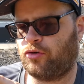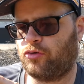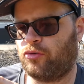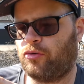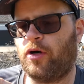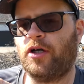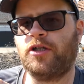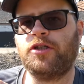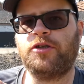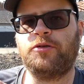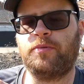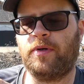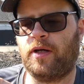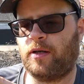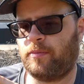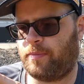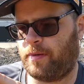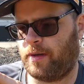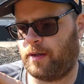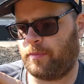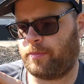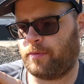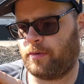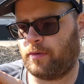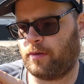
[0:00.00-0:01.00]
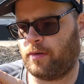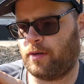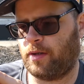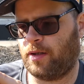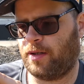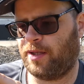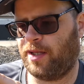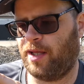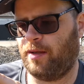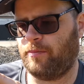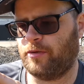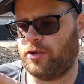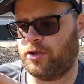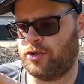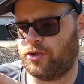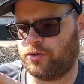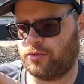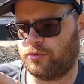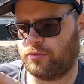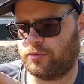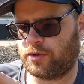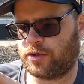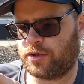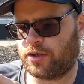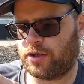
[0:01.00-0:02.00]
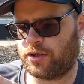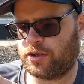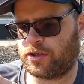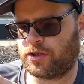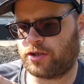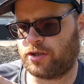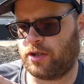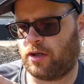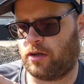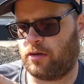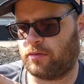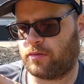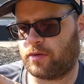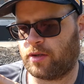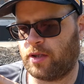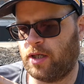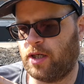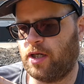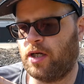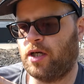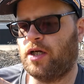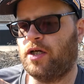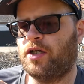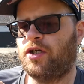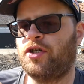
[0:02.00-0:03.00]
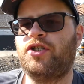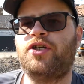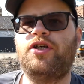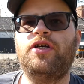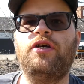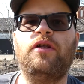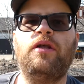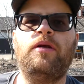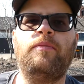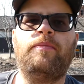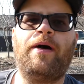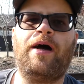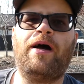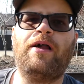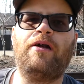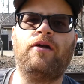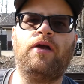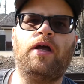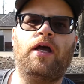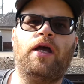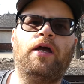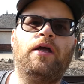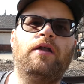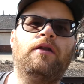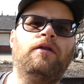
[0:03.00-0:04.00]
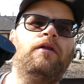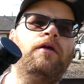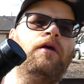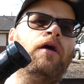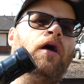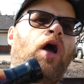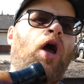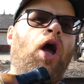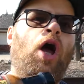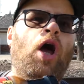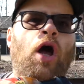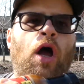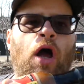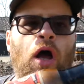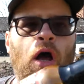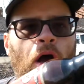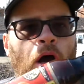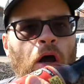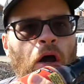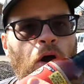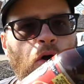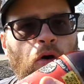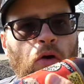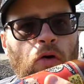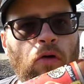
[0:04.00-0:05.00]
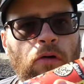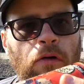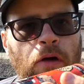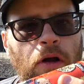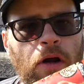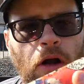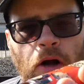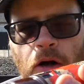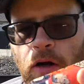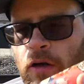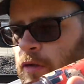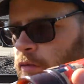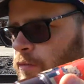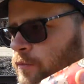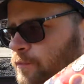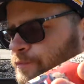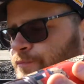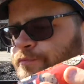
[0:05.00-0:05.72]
crushed red pepper, lemon juice, salt, chili powder, and oregano,